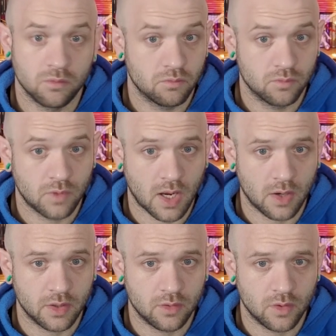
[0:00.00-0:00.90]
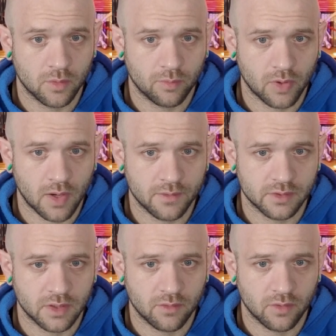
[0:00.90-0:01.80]
How do you know the
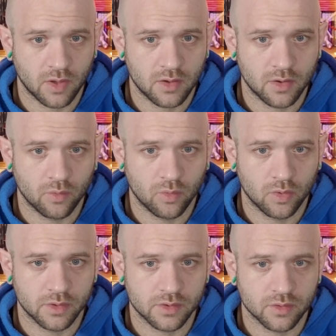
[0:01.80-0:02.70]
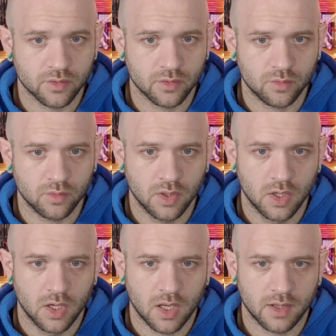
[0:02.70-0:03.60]
prophecy of the end of the world is true,
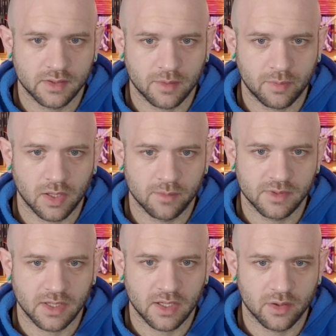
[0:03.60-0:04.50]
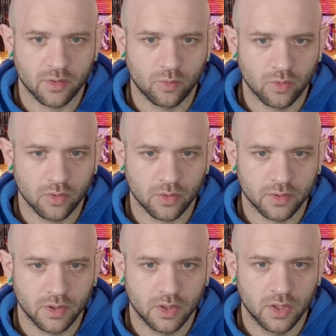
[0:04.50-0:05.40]
unless it becomes the end of the
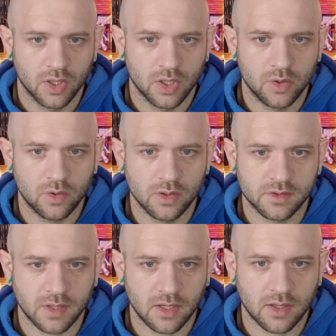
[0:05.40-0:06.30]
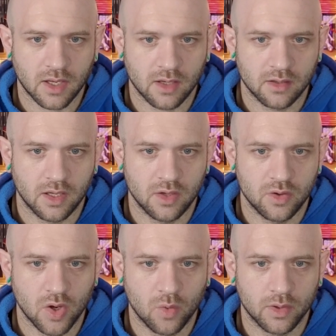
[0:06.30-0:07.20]
world? You could say that, and
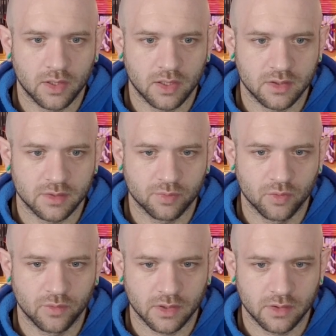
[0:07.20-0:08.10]
no one can disprove it.